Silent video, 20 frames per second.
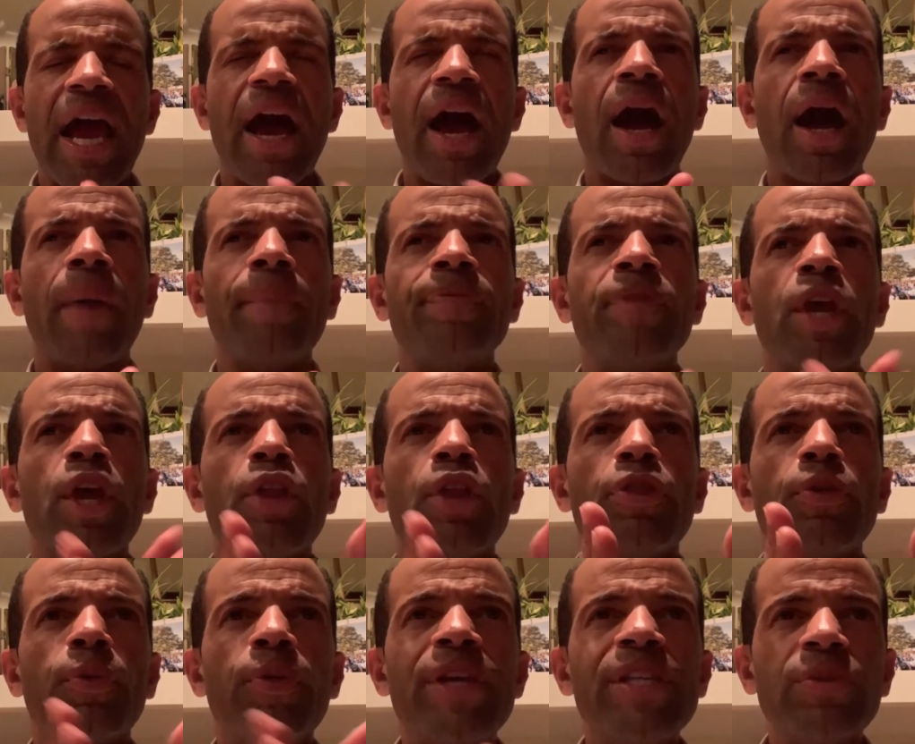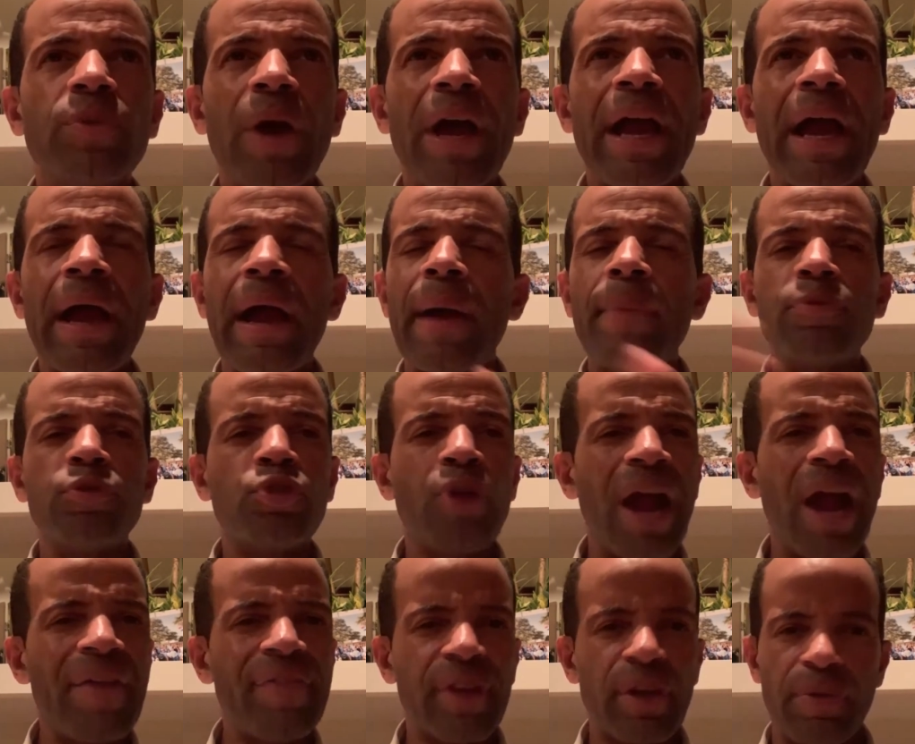Um, mm-hmm. The reason why I, am
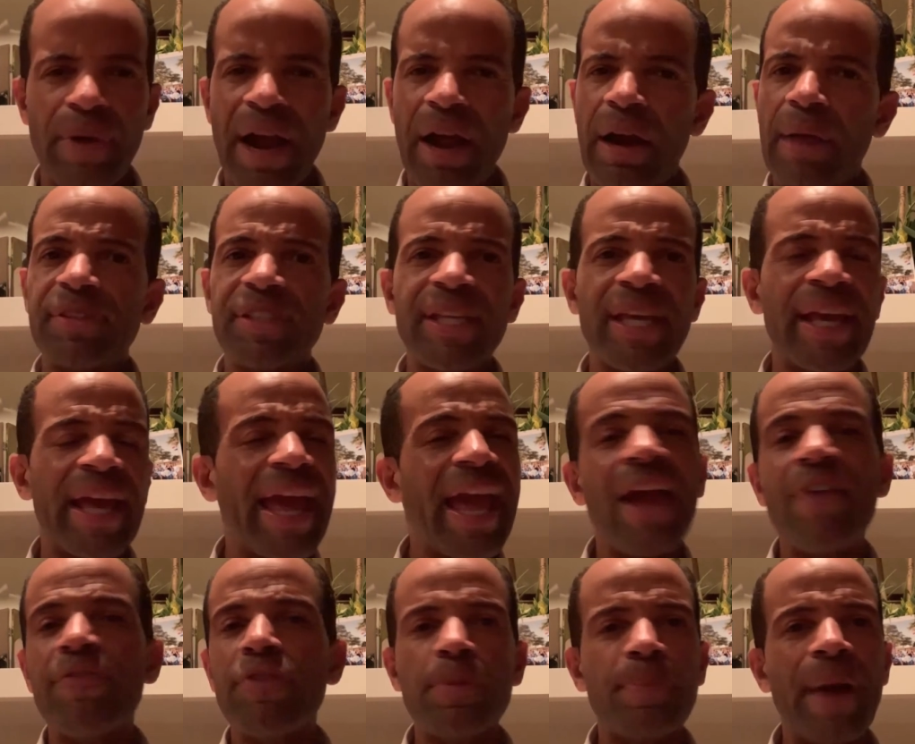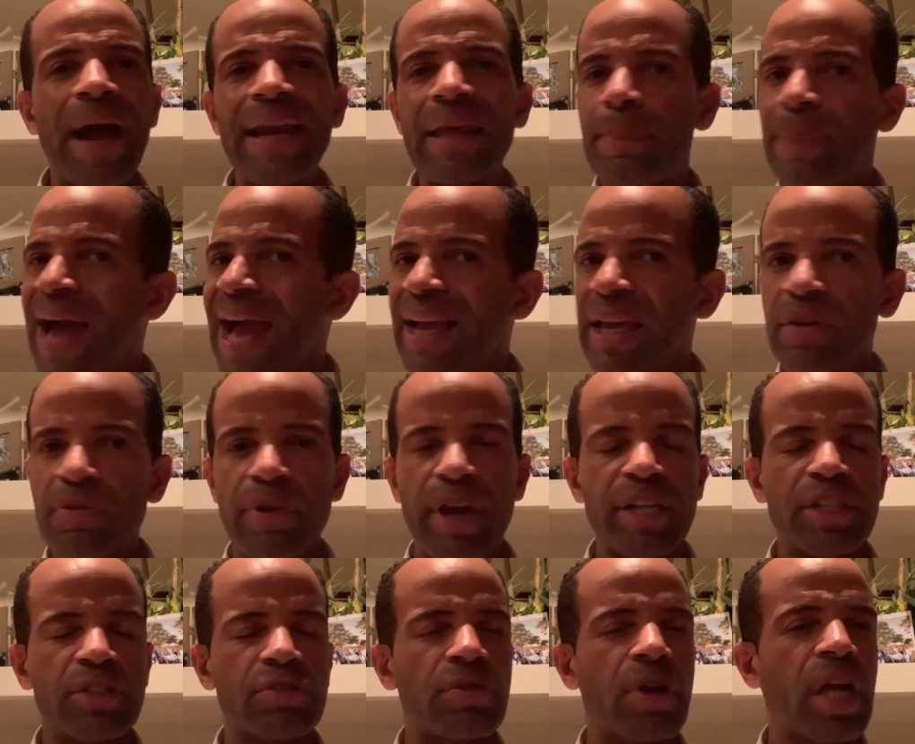driving around, I'm seeing everybody back in
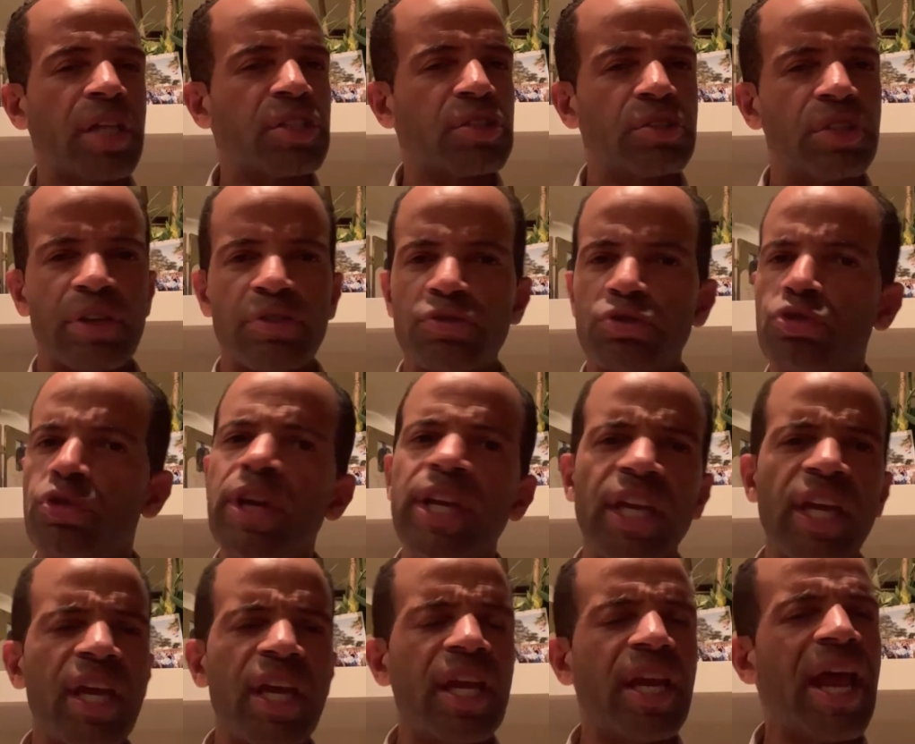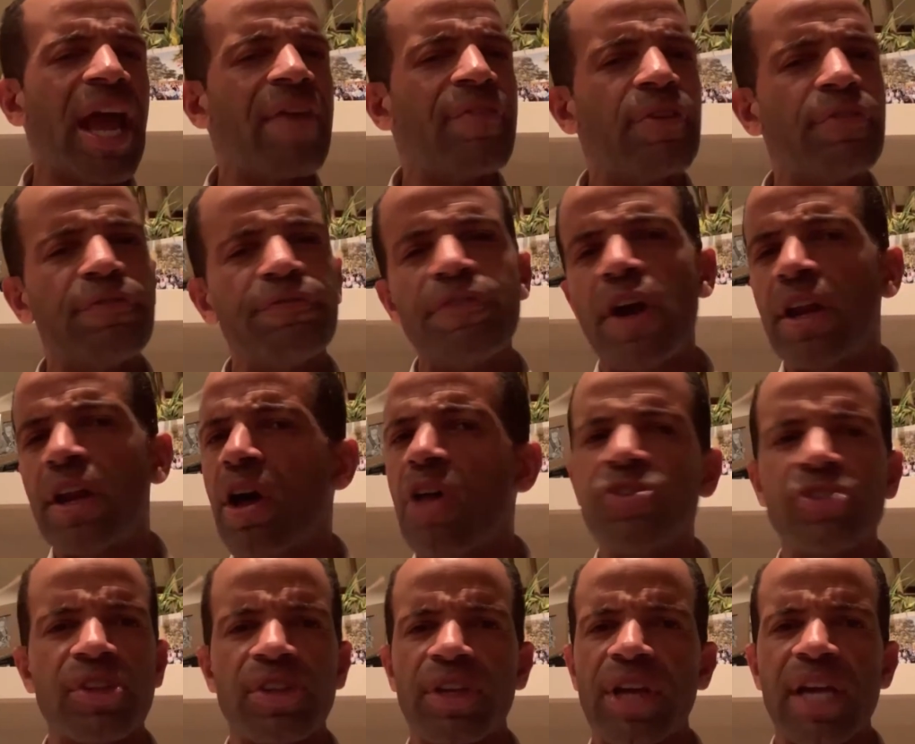restaurants, just drinking and having fun and all
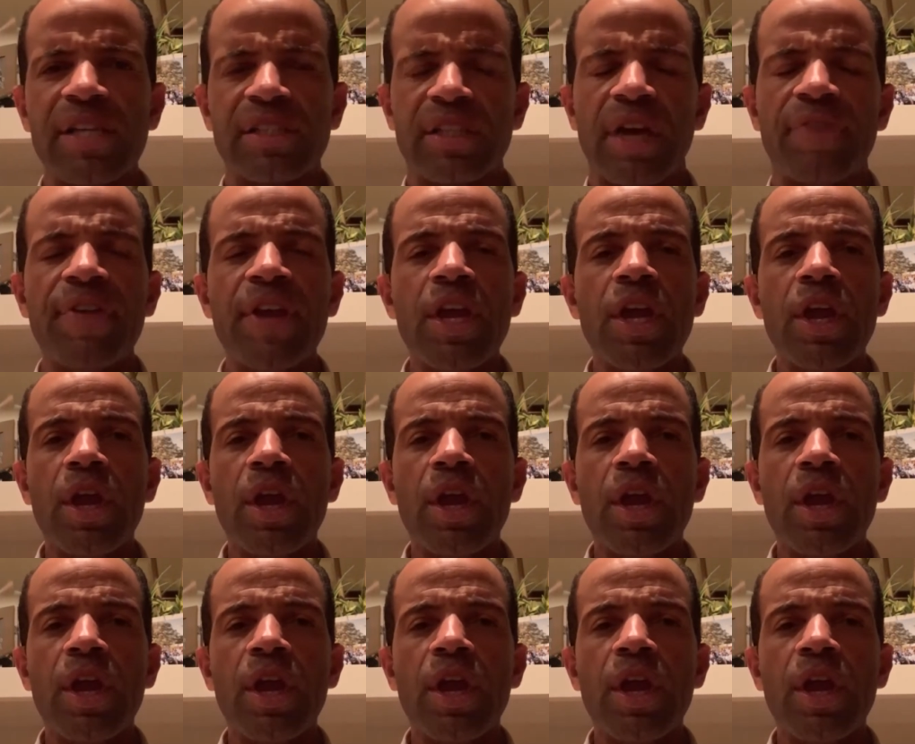this other kind of stuff.